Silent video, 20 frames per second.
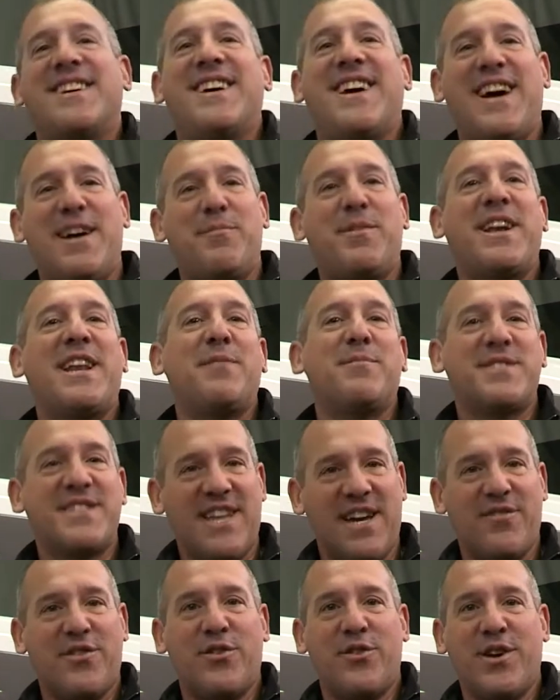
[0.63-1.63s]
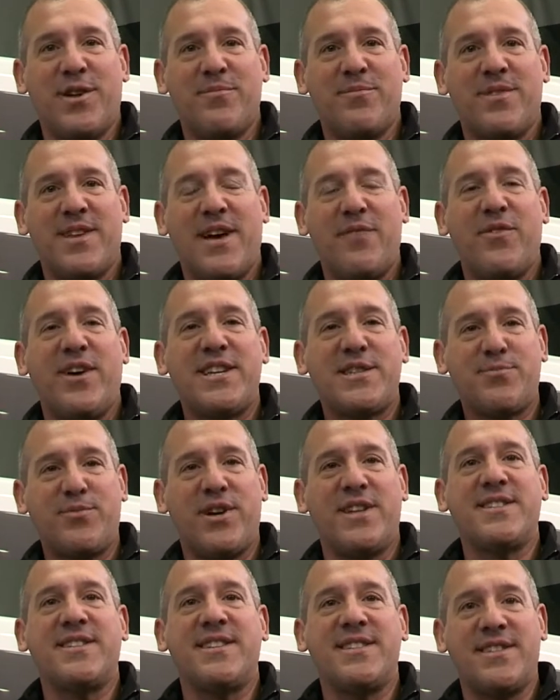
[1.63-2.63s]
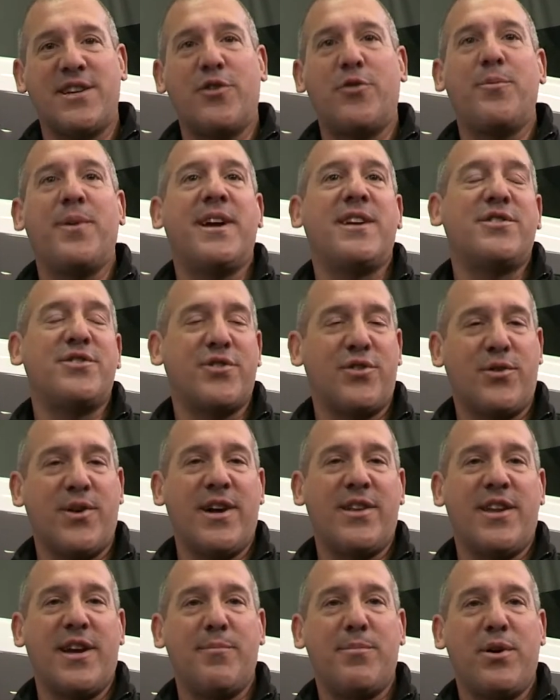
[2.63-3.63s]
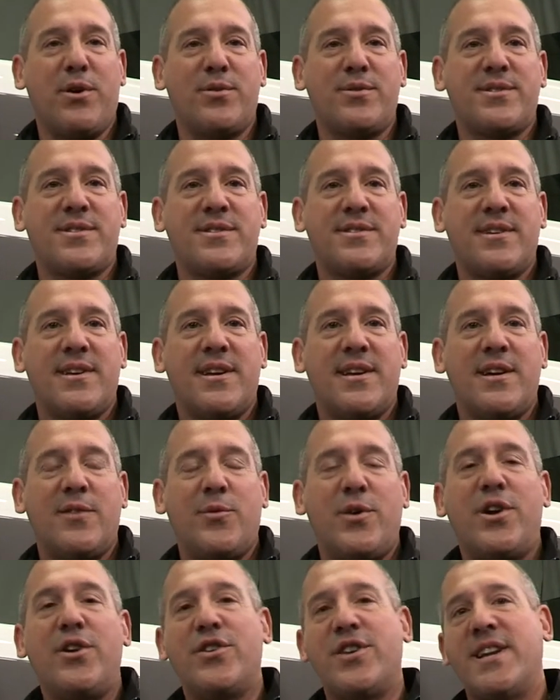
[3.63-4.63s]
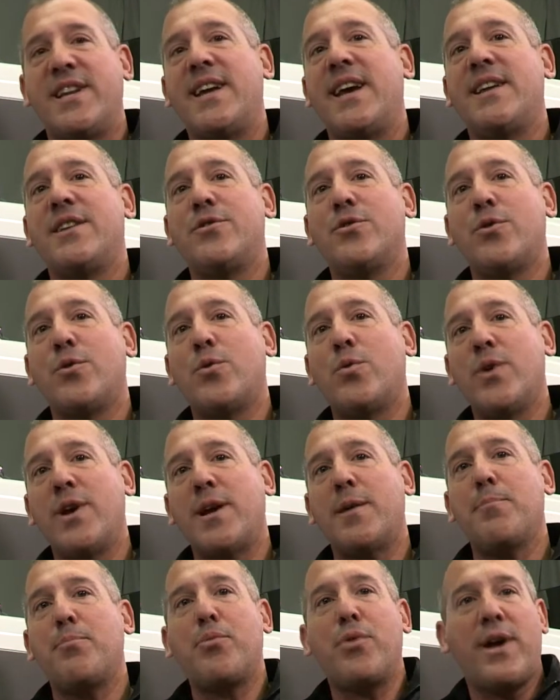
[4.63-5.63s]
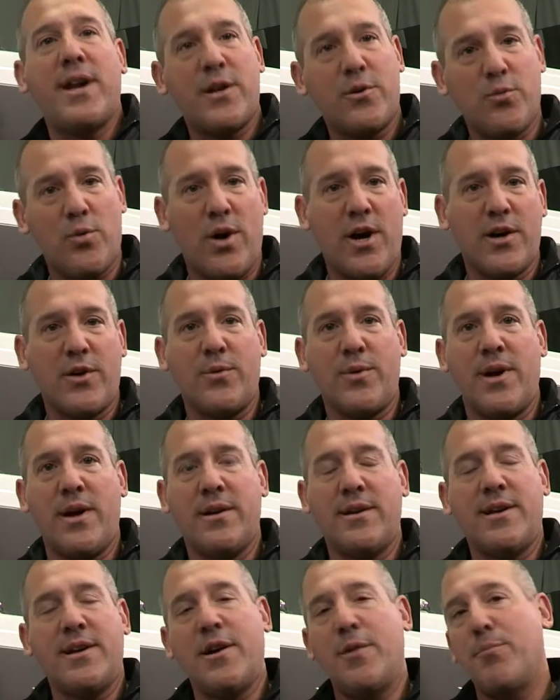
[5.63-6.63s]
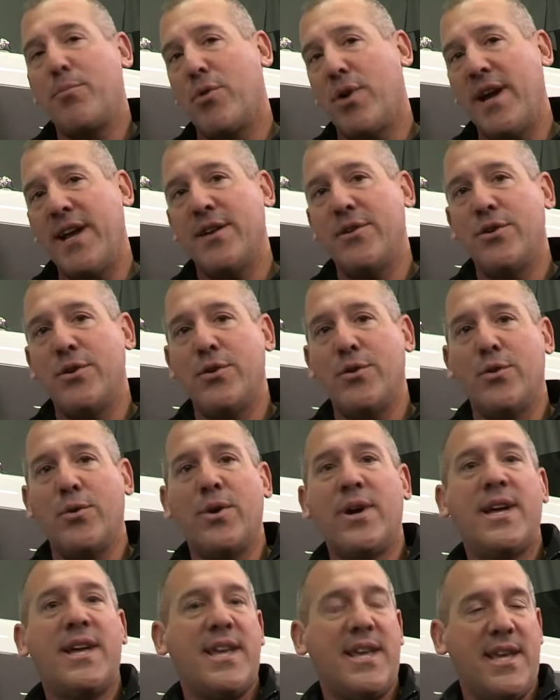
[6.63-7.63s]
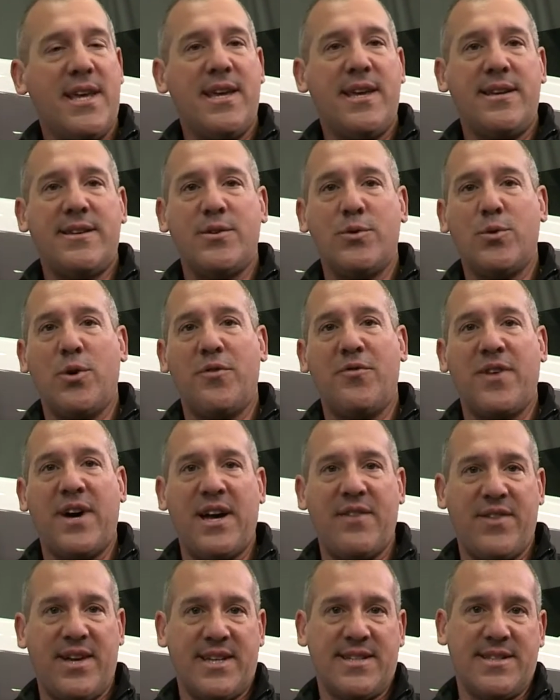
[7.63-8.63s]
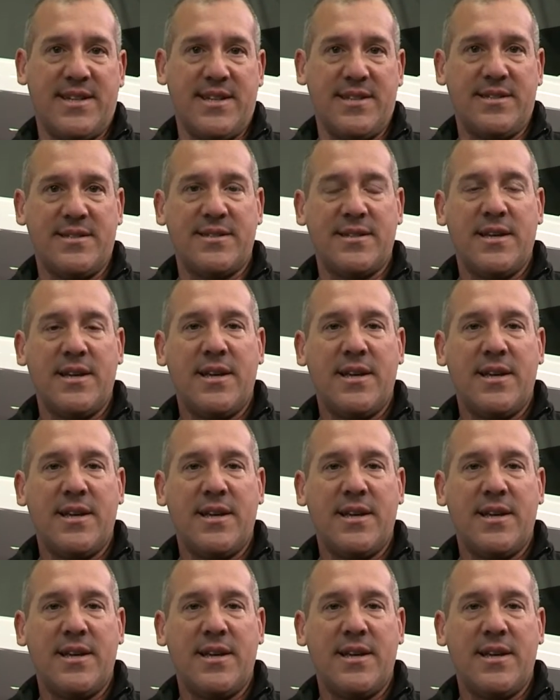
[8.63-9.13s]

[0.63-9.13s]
Hi, my name is Kevin Rayne. I'm Vice President and General Manager of Crownline Boats. We're here today to do a quick product walk around on our brand new E205 XS.